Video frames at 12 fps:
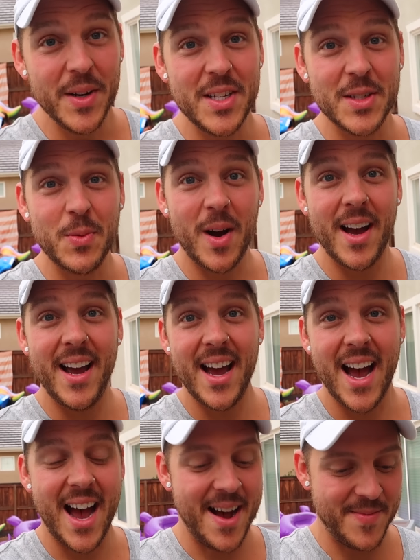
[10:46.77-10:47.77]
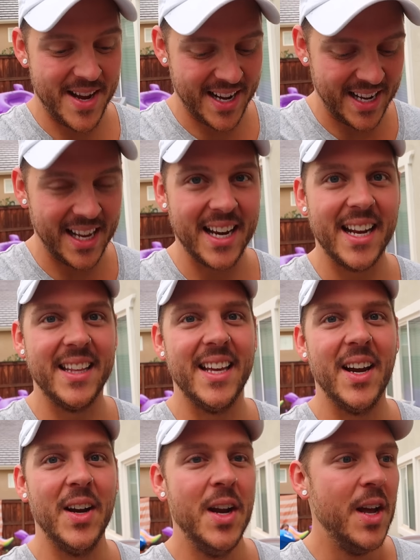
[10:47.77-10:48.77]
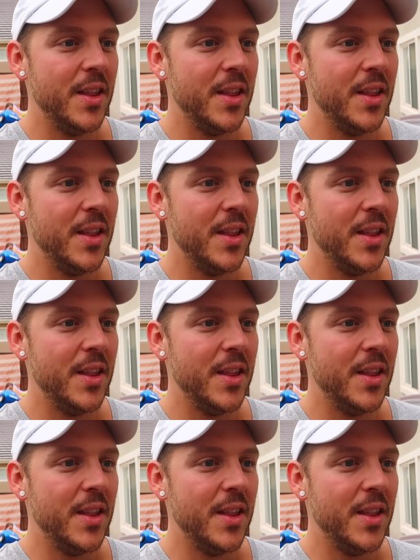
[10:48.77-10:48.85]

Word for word: Which is why I'm not gonna get in there.